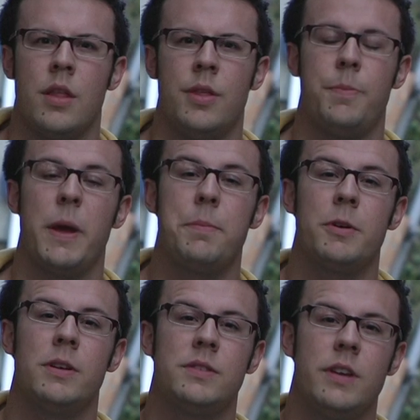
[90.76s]
The
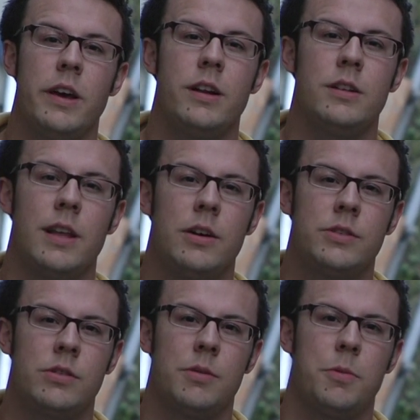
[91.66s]
paper is not allowed
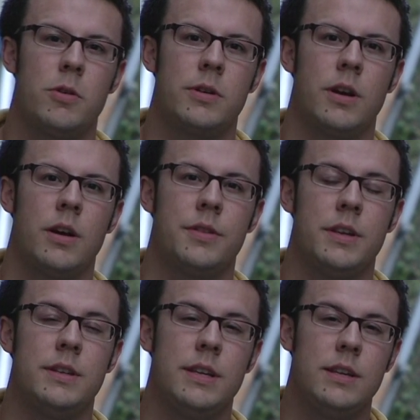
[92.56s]
to report on
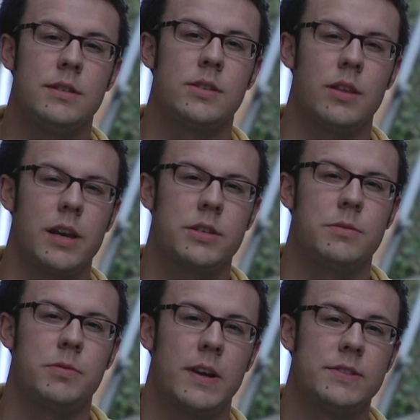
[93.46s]
the dean
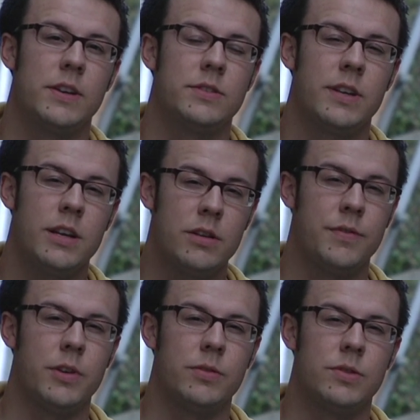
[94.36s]
selection process
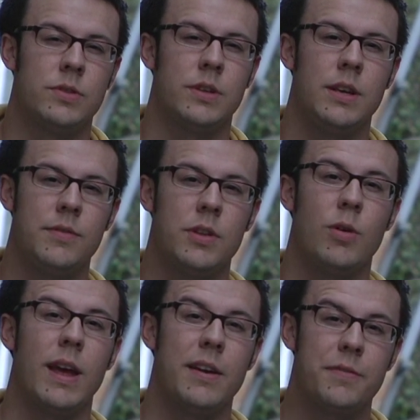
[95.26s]
interviews, even
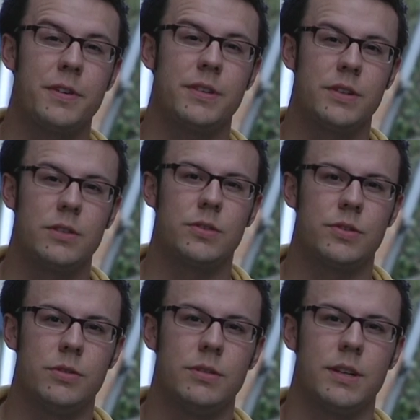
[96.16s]
though every single
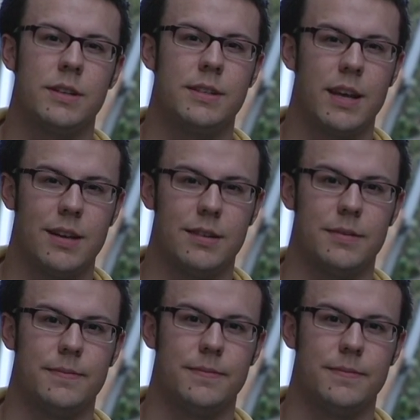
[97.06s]
student can attend.